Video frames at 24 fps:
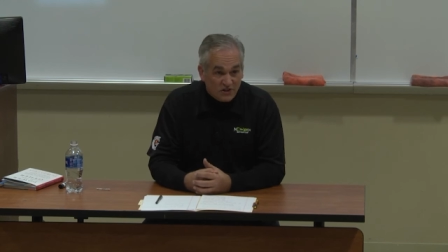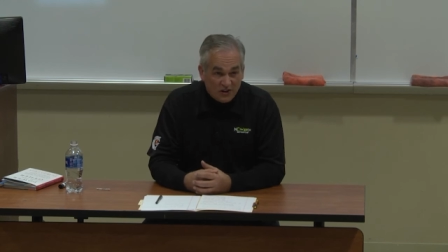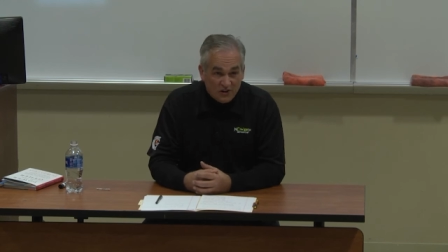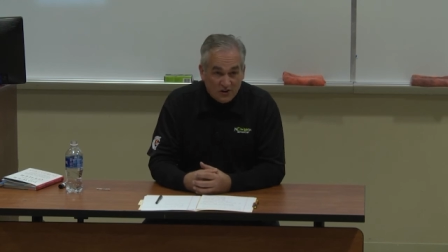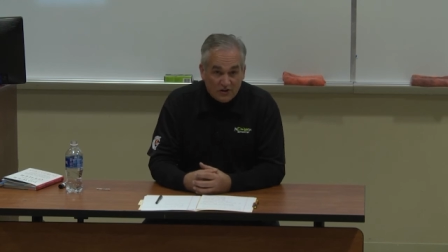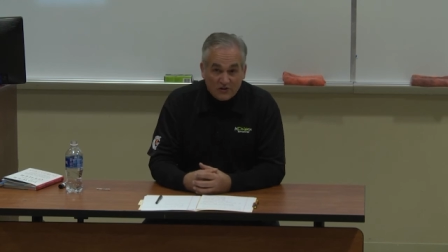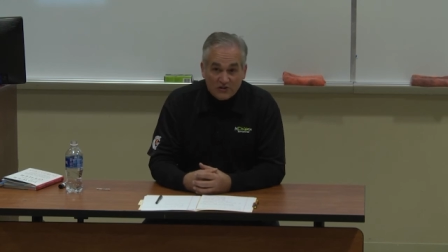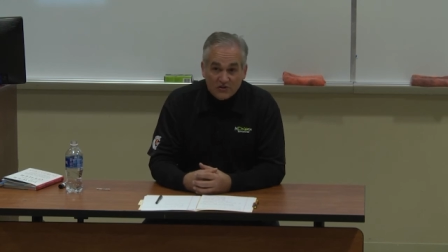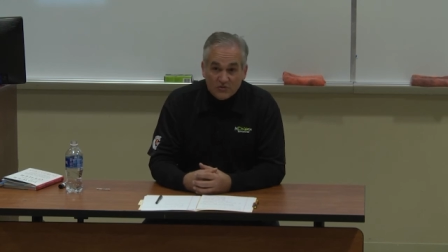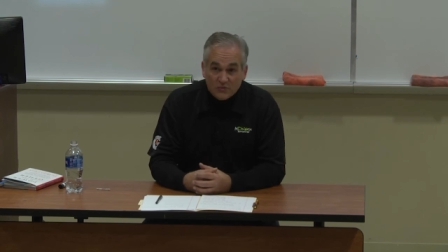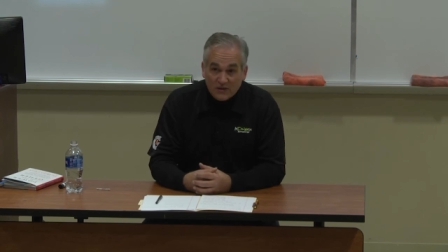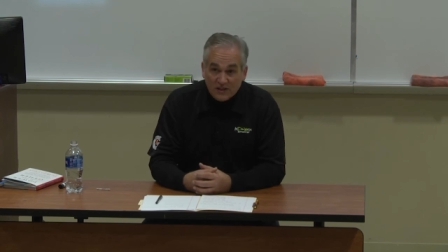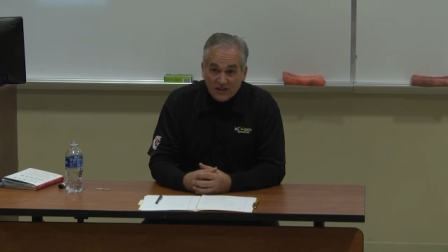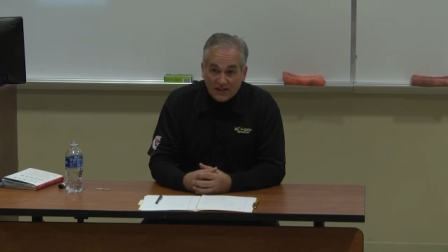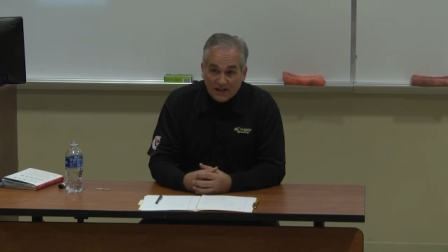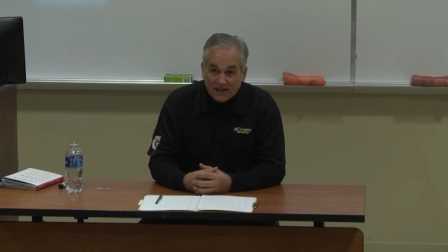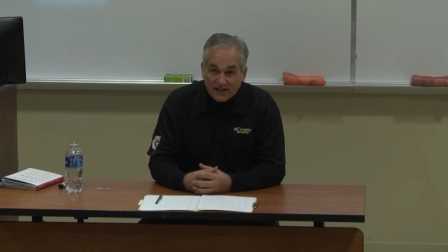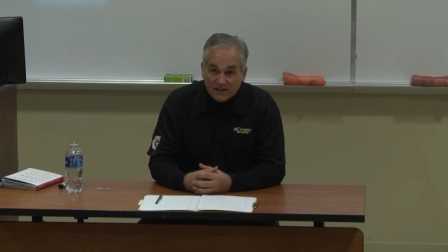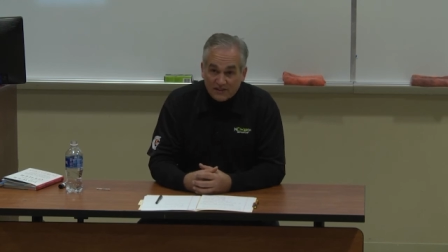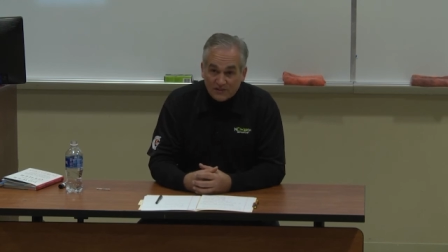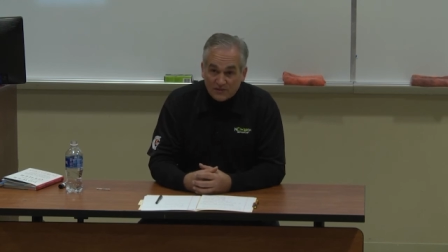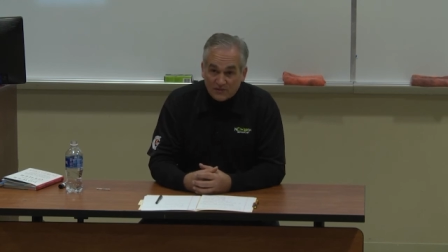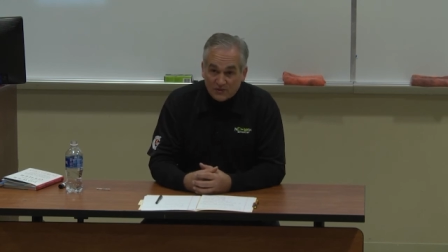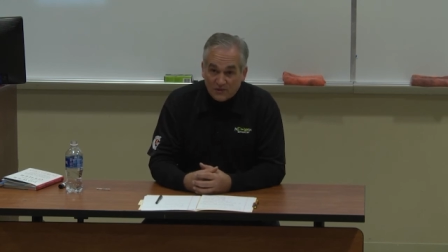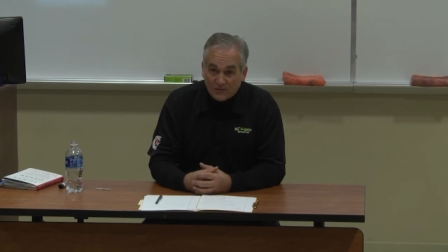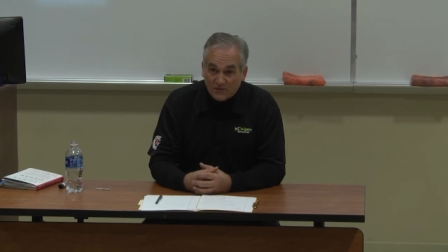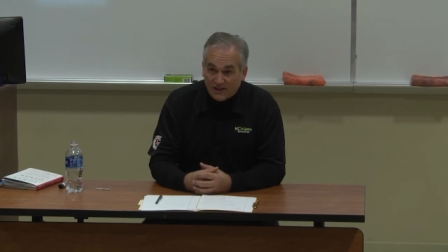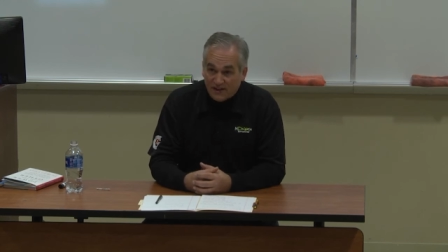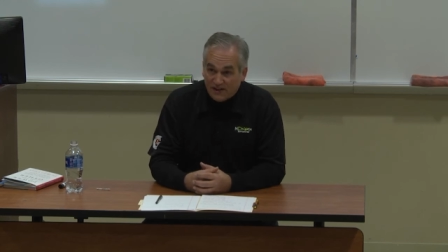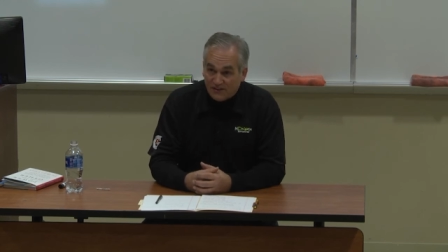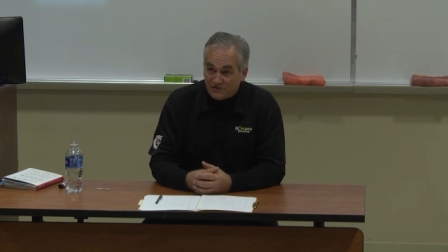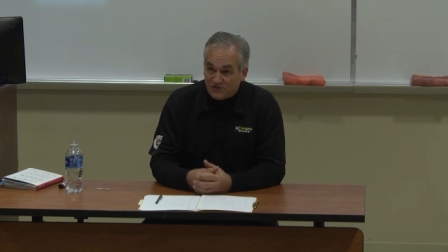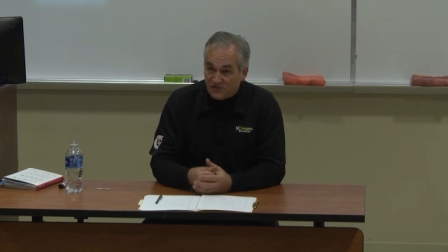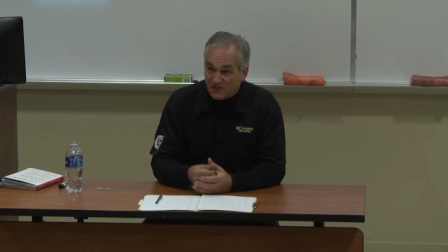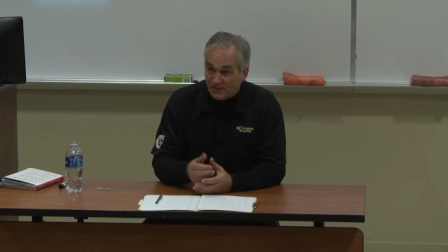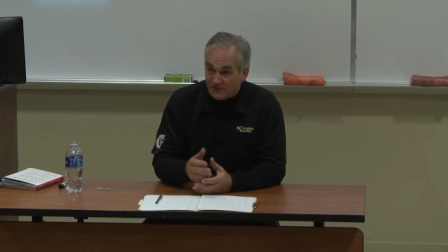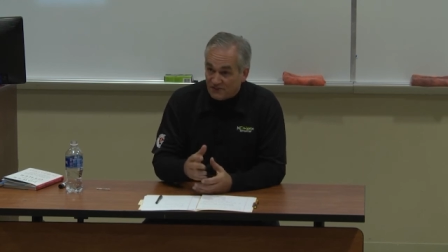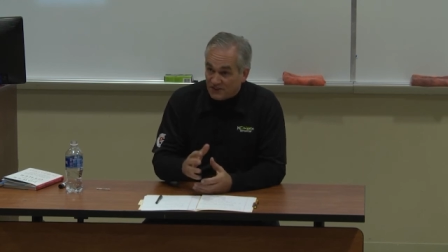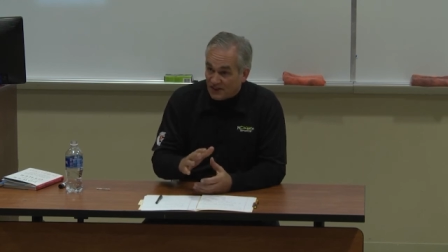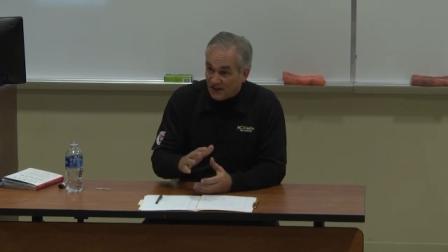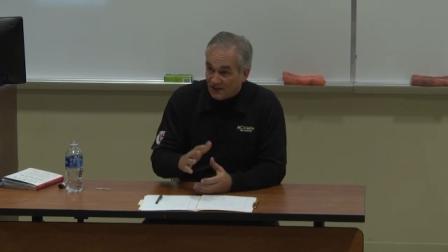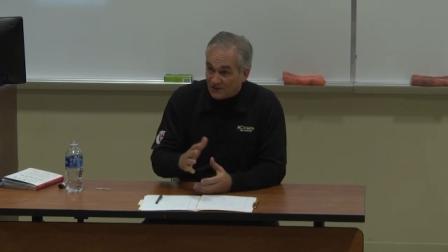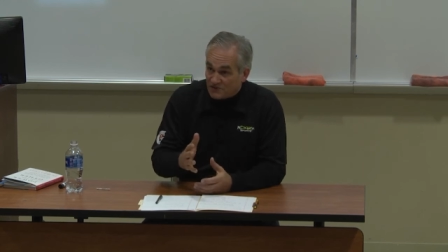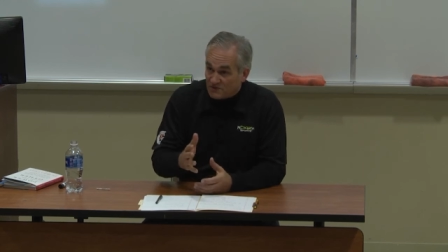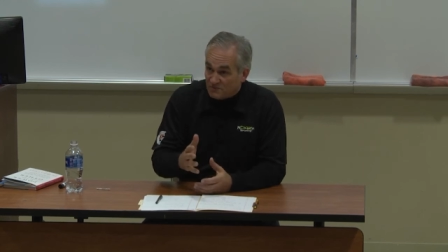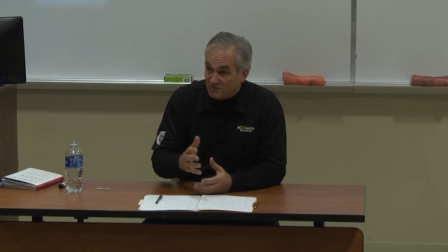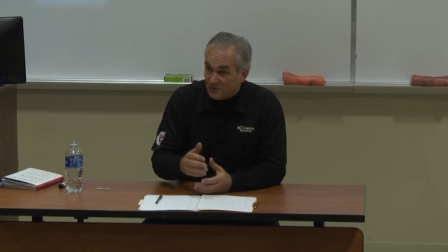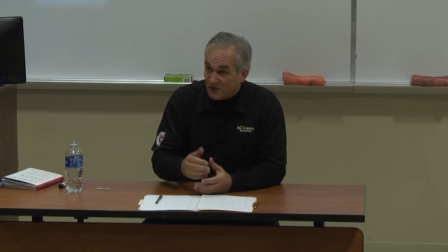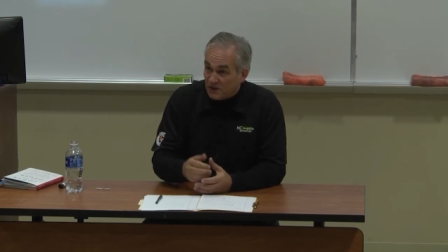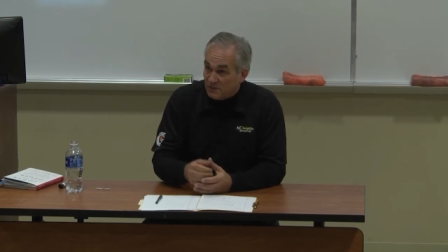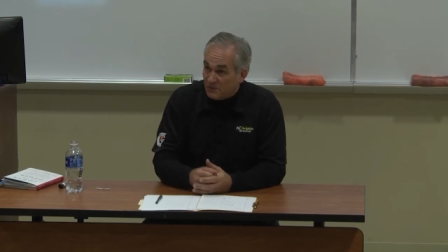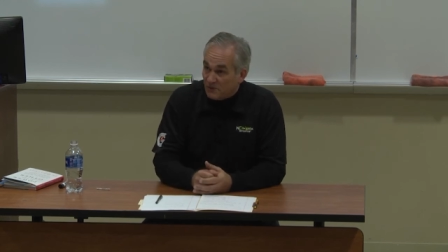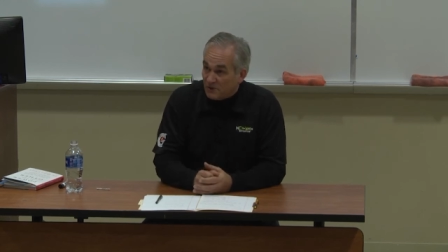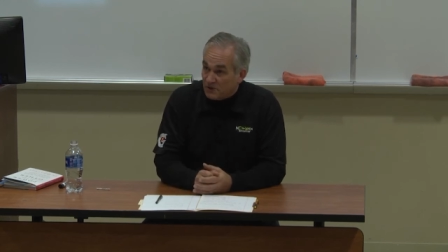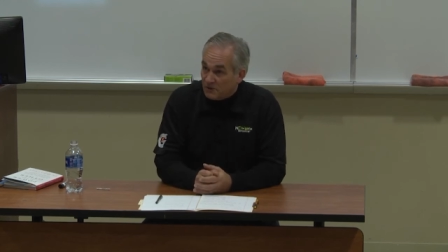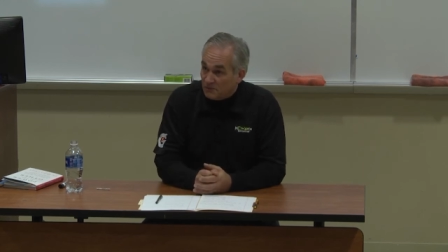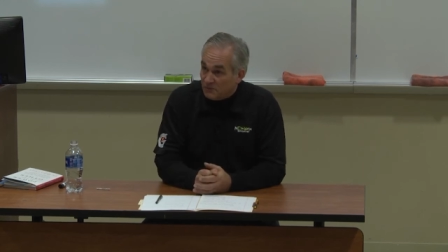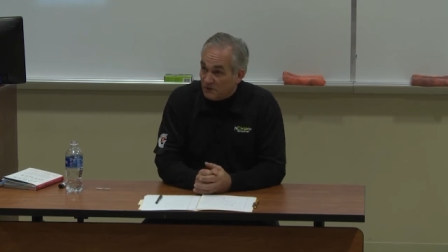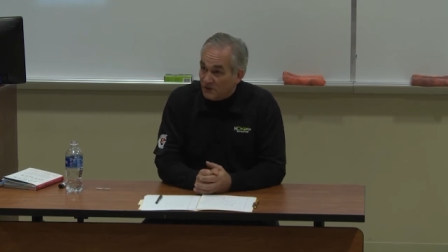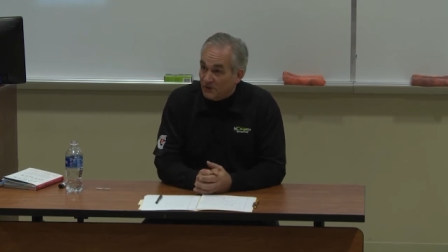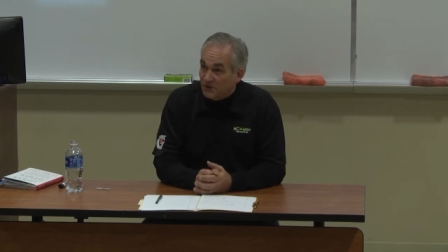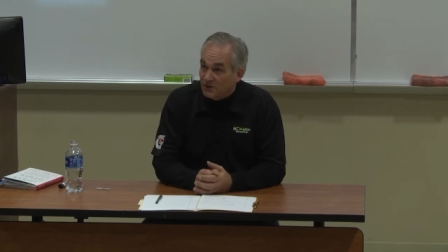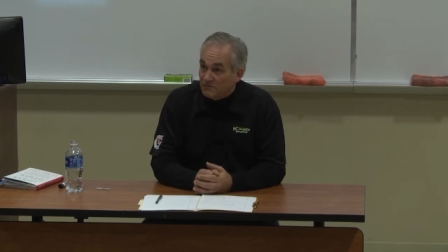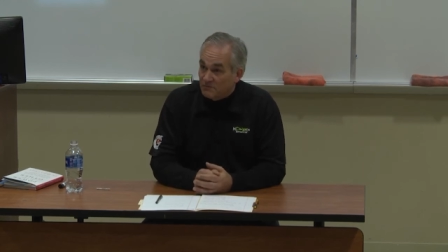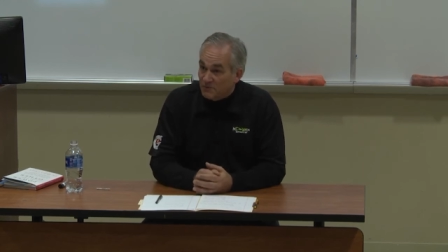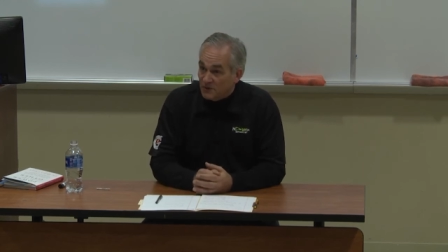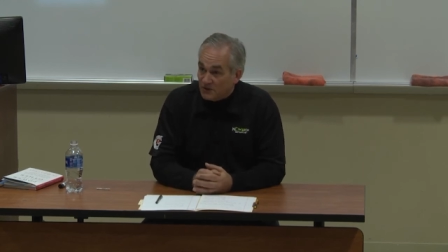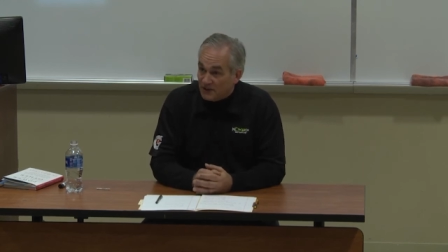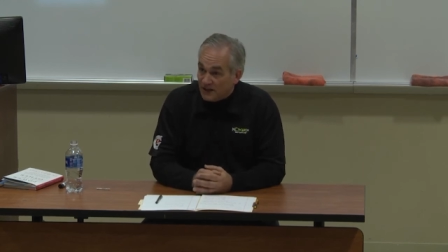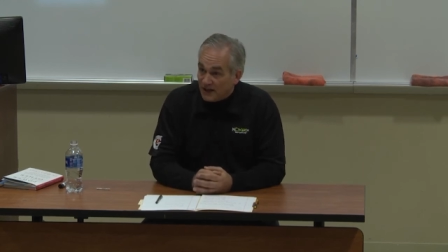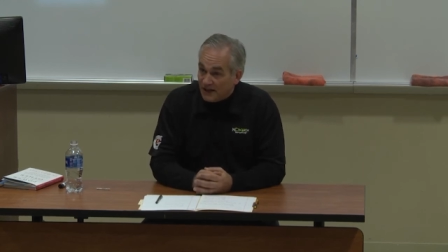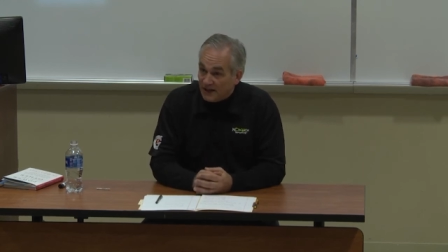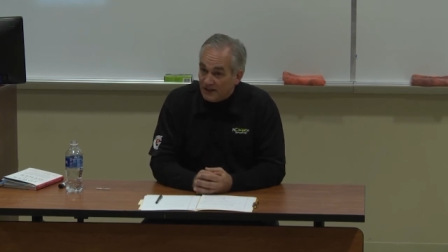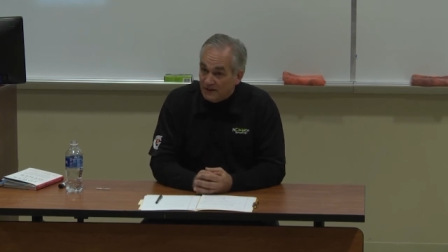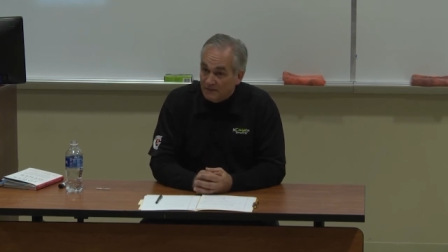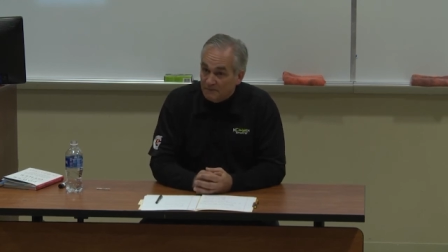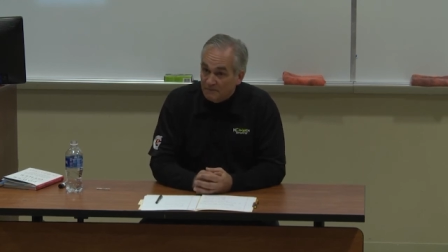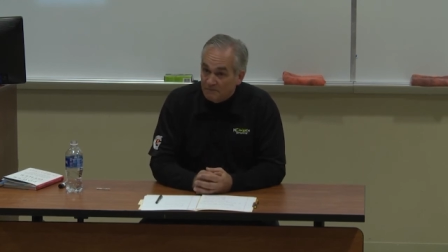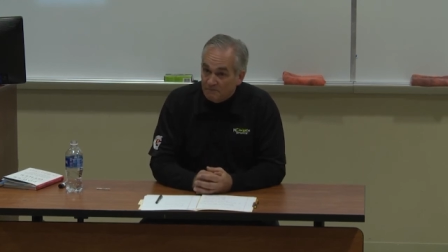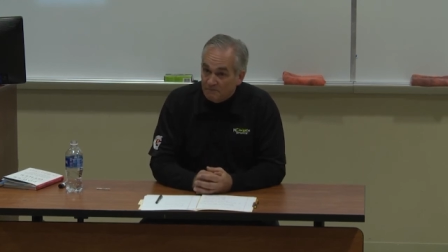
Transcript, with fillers: A large weekend is when we have 7,000 people in the building per day.